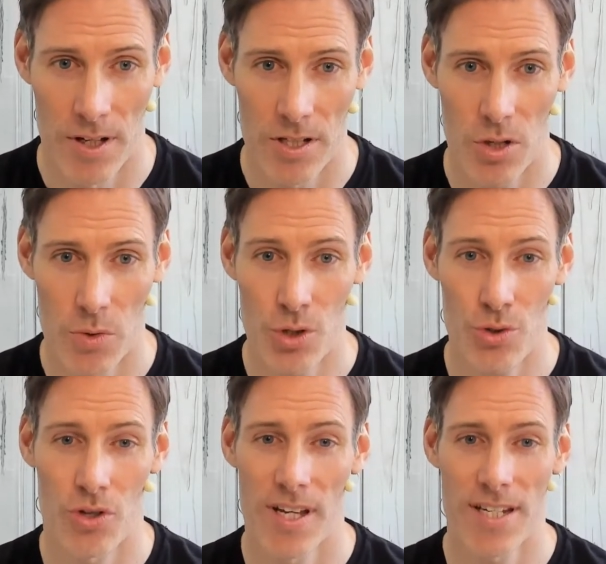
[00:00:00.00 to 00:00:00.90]
So we
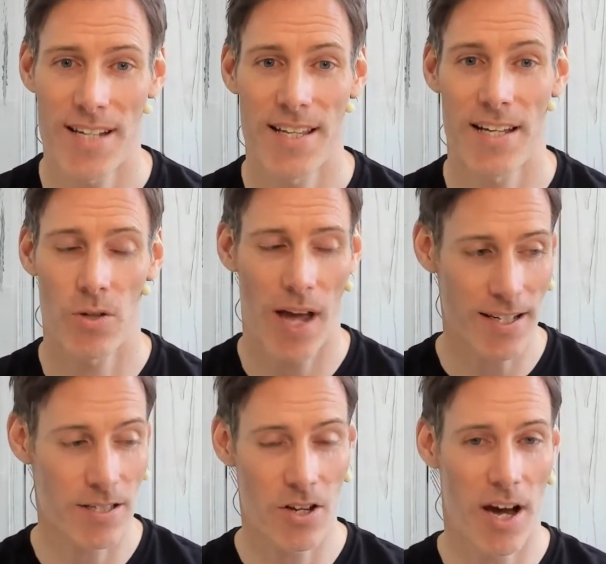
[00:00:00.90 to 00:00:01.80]
touched on this yesterday. So
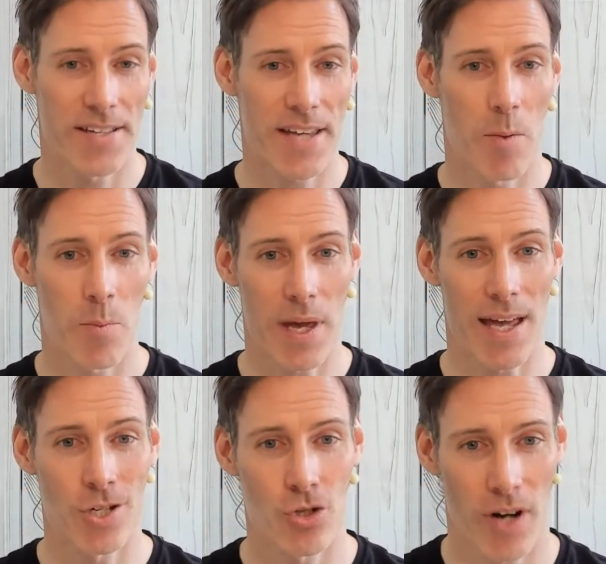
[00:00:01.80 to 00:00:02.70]
exercise can be
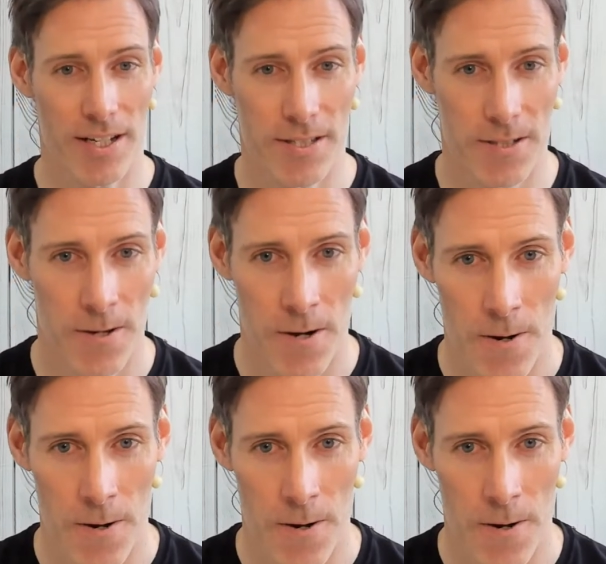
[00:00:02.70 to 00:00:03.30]
a stress.